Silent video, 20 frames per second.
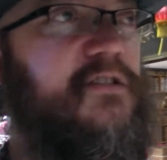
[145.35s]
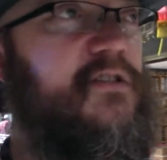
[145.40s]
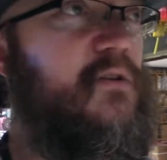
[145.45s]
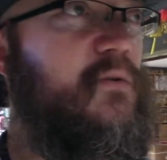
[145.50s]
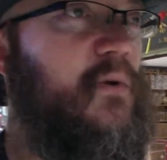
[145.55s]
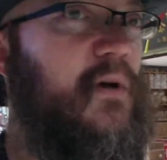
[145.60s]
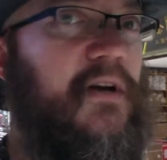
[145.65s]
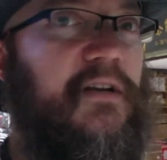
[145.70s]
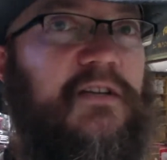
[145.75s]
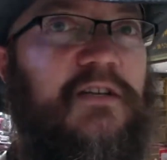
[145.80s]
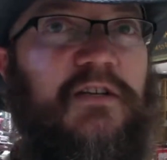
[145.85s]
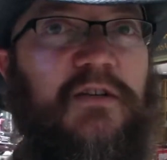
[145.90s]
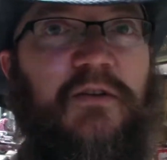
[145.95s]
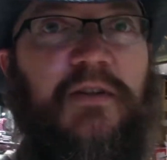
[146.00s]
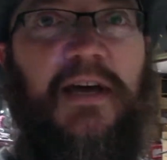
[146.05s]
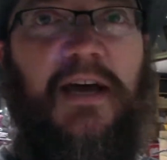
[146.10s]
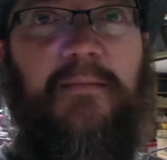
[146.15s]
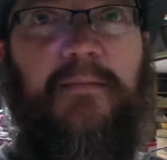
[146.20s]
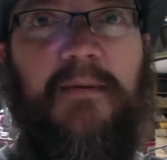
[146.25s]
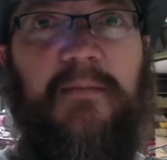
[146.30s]
to do
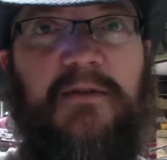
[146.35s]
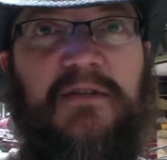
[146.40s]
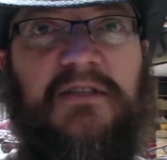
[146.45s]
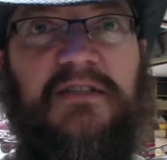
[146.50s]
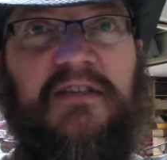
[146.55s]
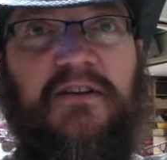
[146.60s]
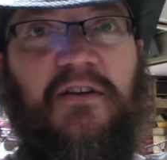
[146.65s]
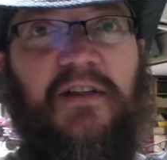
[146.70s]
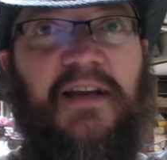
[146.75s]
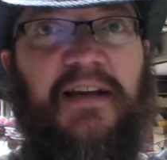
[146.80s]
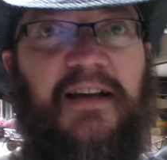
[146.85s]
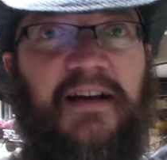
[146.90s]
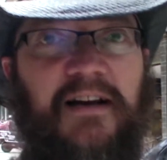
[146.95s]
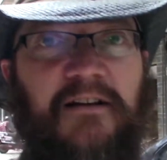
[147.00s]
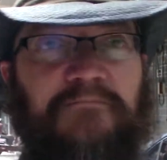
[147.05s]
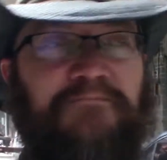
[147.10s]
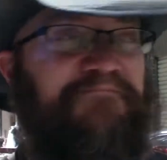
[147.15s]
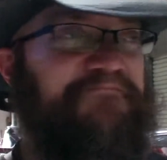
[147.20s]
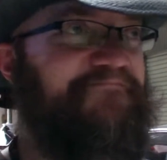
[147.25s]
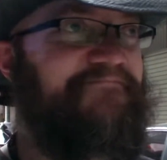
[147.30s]
that. Maybe just like a
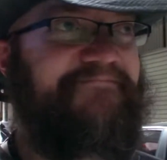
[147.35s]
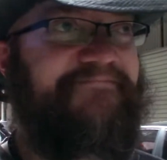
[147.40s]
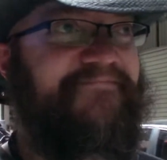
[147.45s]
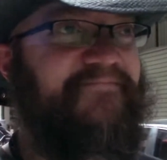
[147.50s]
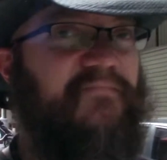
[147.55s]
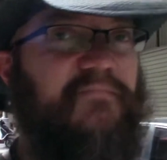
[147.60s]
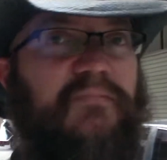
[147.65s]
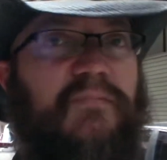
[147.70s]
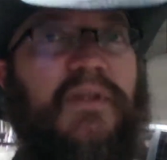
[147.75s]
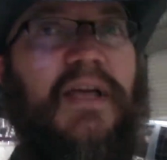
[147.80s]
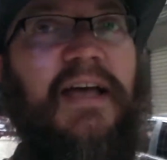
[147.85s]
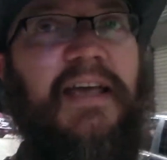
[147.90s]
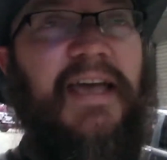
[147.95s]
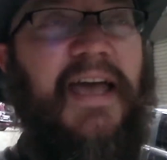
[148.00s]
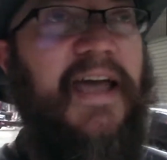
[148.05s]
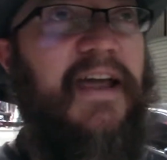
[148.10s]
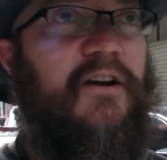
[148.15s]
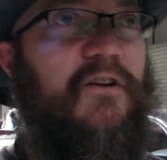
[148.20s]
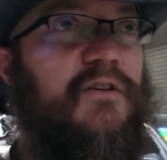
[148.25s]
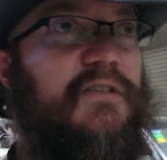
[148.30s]

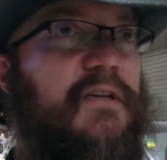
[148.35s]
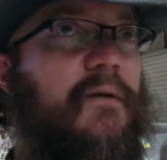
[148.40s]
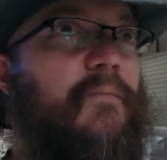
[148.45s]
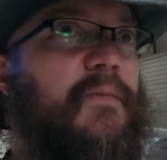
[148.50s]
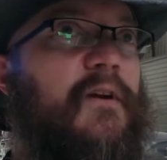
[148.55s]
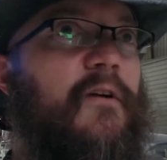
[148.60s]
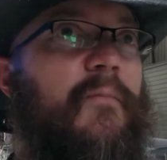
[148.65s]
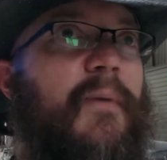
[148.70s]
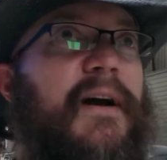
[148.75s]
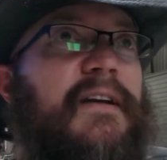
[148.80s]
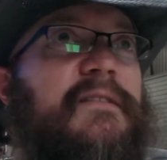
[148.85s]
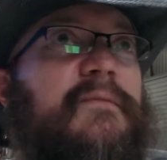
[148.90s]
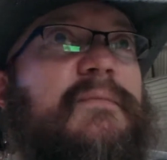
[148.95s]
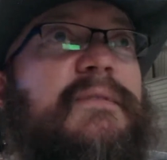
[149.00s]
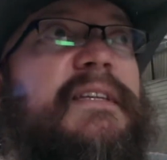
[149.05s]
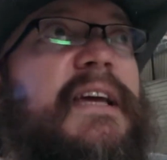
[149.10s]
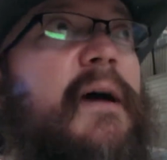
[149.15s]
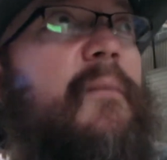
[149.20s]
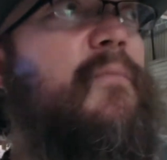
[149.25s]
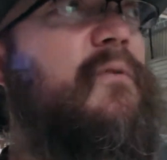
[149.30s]
cake or something, or buy some
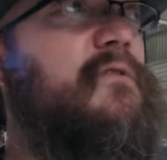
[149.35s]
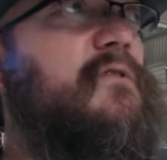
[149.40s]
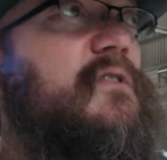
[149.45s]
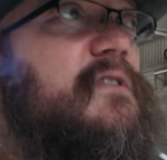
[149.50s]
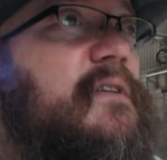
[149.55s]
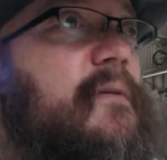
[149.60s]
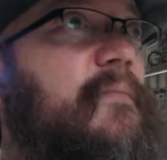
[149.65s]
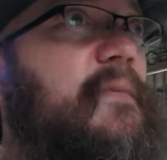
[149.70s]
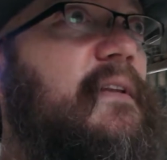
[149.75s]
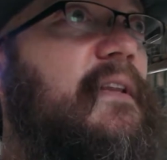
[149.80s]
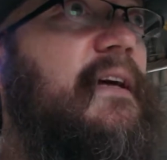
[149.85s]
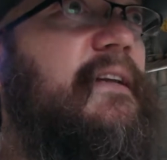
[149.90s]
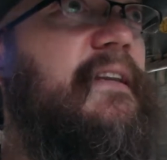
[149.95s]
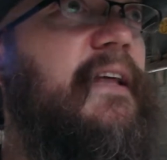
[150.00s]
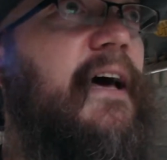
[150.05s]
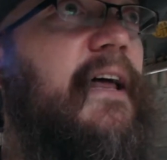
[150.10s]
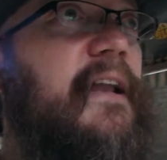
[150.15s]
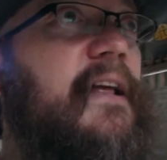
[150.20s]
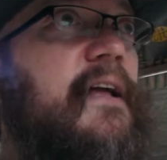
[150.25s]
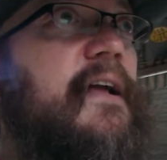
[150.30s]
samples or something like
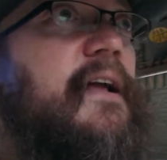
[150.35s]
that.